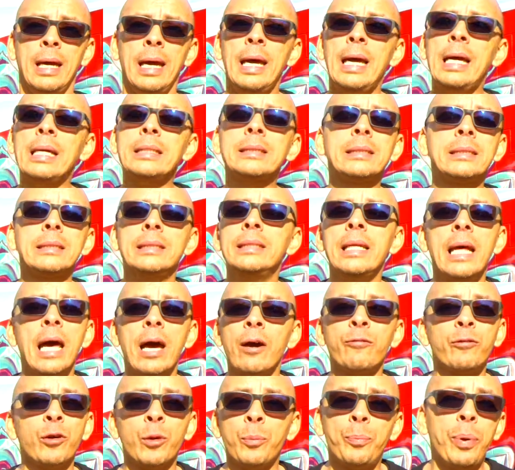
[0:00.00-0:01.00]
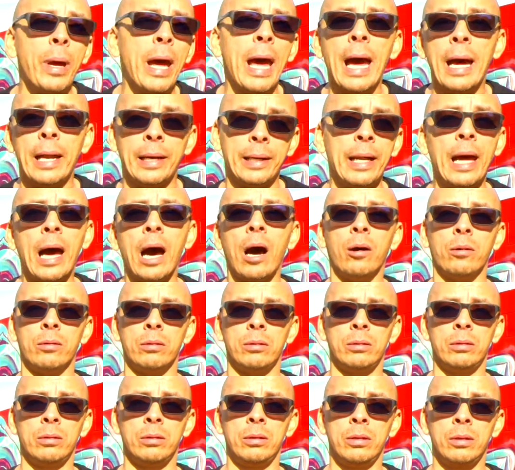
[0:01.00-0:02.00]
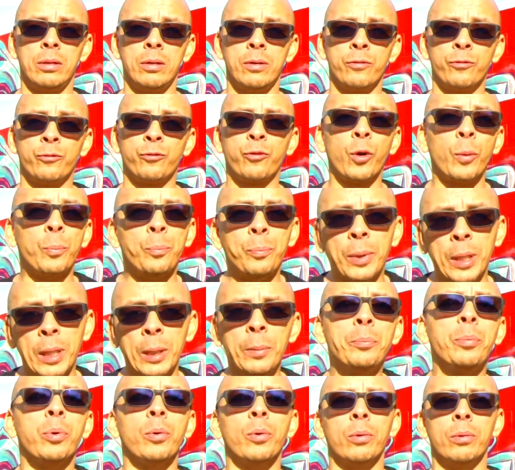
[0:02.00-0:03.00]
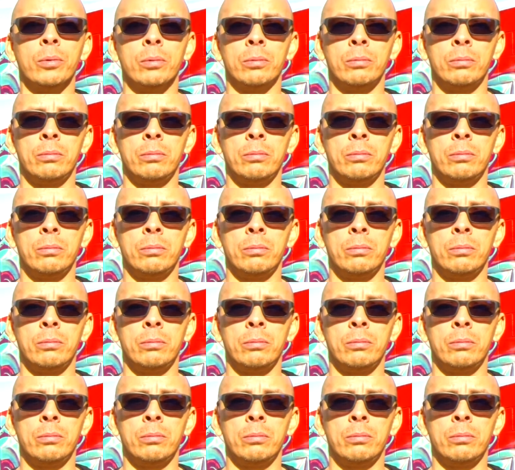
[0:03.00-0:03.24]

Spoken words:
It's never panned out for people.